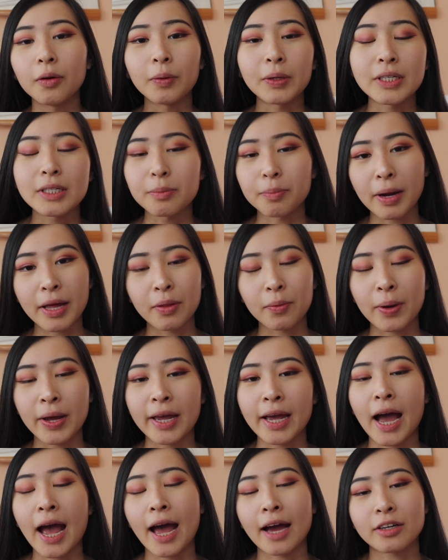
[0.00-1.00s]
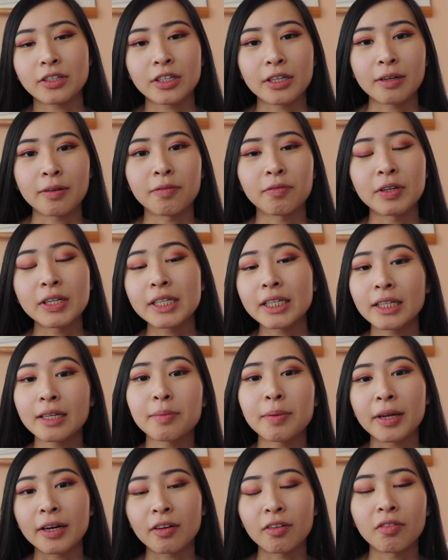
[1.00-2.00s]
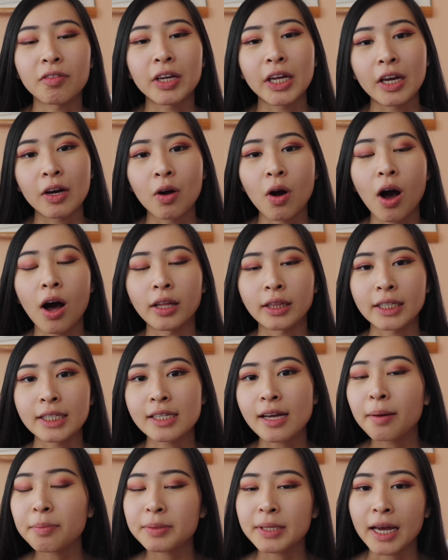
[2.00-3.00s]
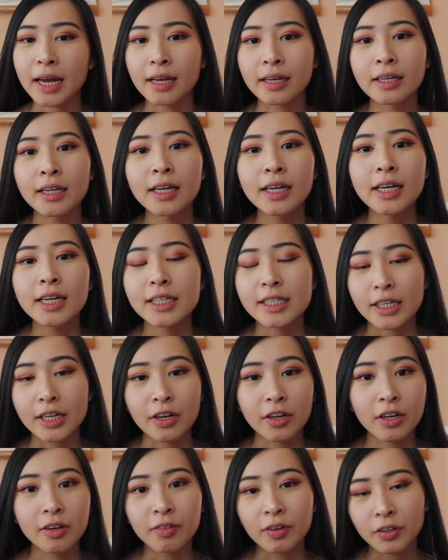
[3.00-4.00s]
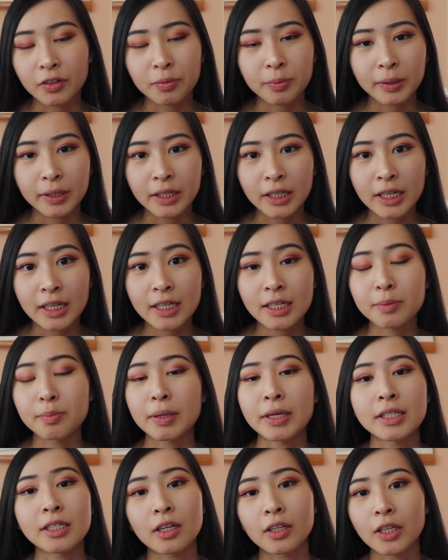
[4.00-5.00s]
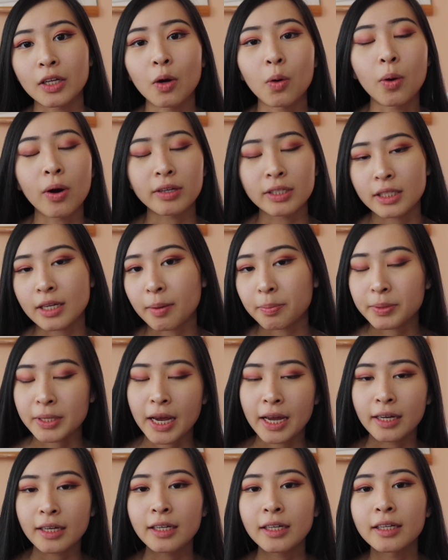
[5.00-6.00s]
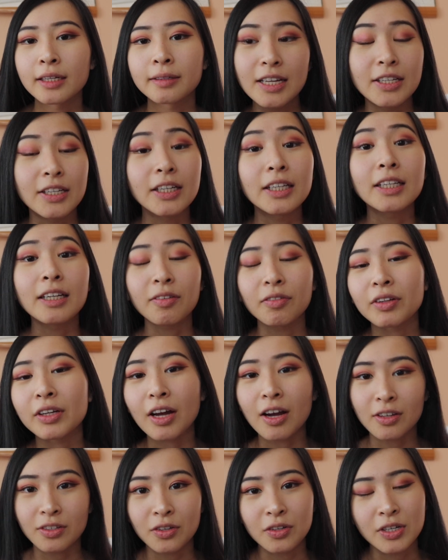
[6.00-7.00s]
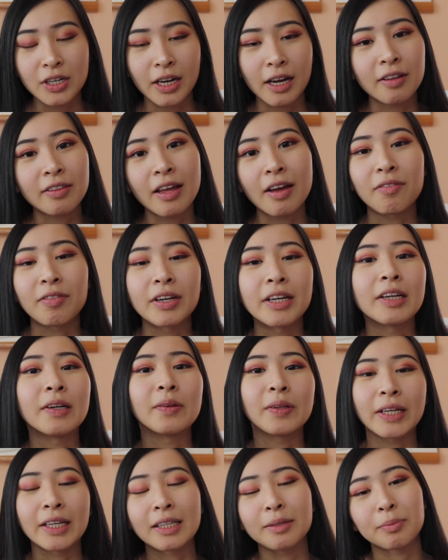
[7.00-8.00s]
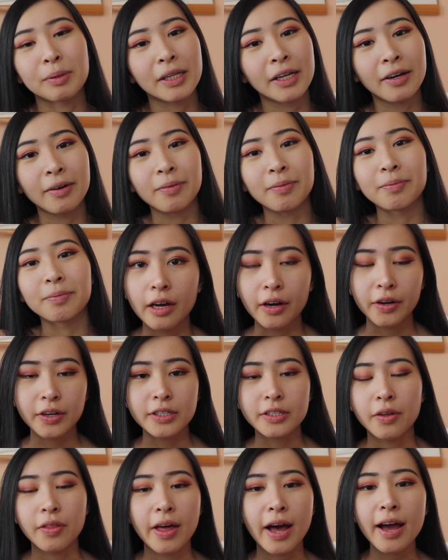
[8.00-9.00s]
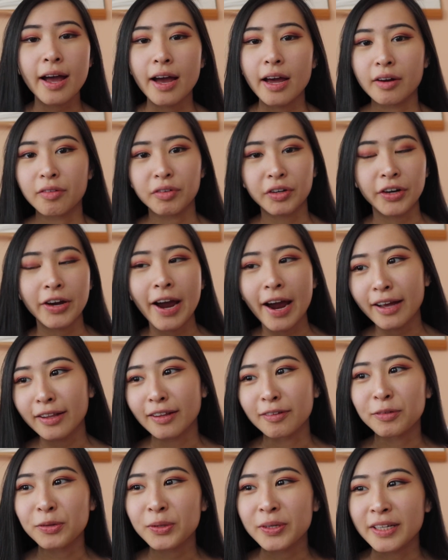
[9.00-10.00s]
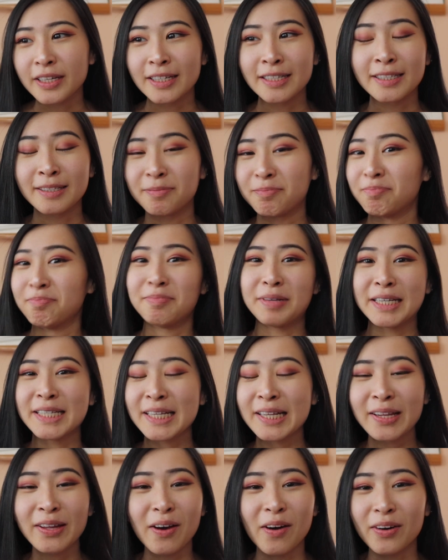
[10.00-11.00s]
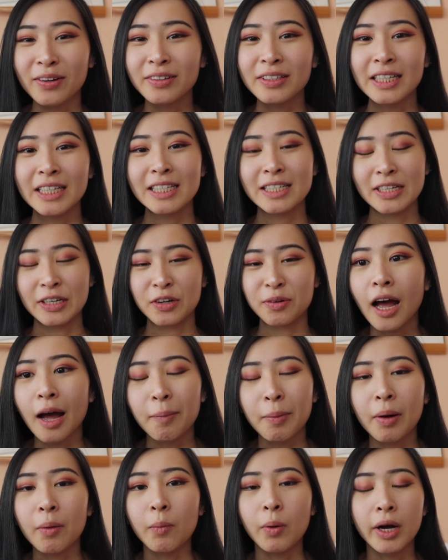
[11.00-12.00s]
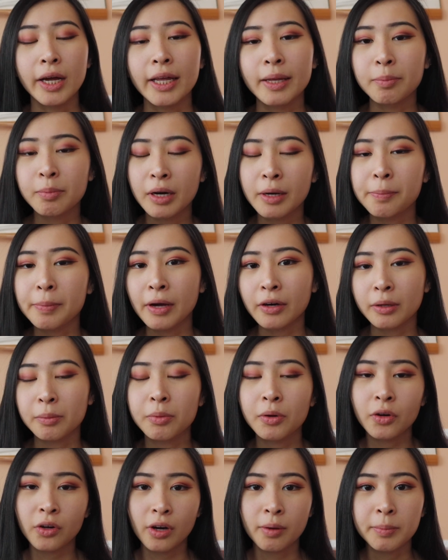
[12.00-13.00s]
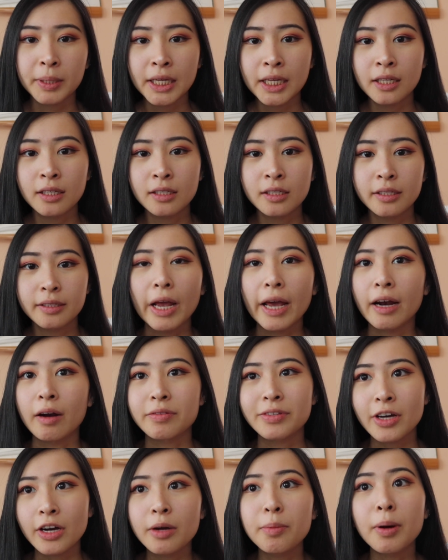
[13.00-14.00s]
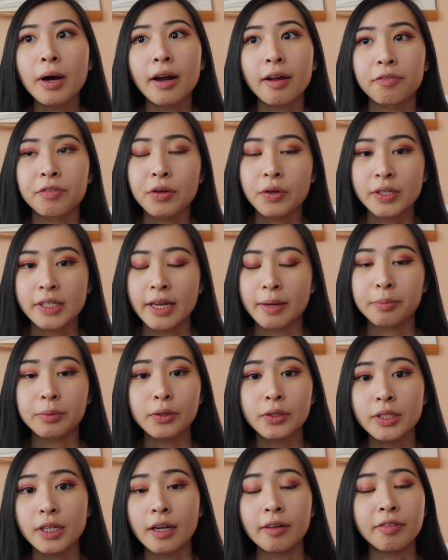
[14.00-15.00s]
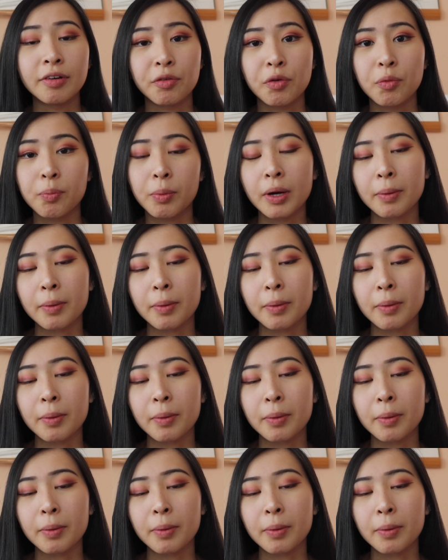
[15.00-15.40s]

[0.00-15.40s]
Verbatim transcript: which, by the way, I actually recently made a video on the top 10 security vulnerabilities based on the OWASP top 10, so you can definitely also check out that video linked below. Okay, so that at a very high level is basically all you need to know about what a bug bounty program is. And I'll talk about a few examples of different